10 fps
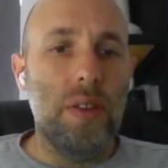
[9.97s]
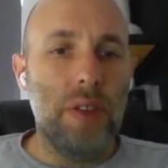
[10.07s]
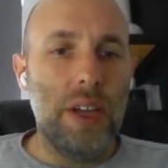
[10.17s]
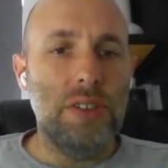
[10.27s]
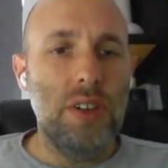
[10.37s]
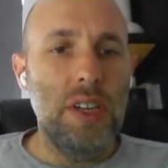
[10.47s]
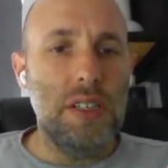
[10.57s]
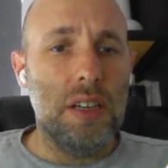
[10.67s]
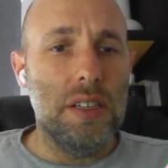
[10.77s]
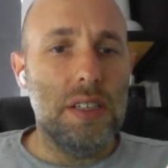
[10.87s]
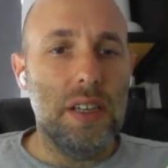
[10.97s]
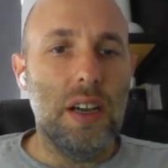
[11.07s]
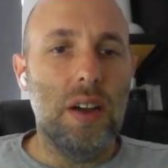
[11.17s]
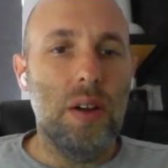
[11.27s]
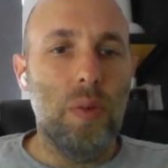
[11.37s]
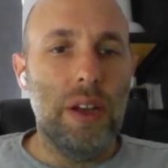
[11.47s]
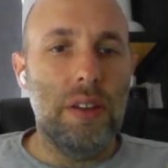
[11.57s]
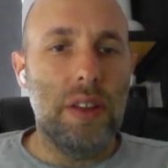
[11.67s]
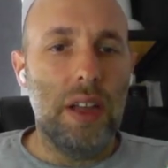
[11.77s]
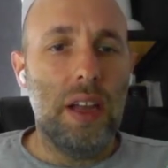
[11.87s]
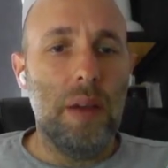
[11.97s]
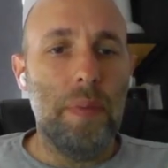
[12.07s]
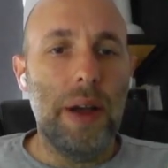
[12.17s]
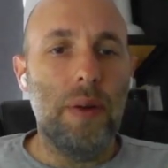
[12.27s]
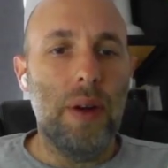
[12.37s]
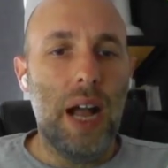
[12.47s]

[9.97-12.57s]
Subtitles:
at things you need to consider when thinking about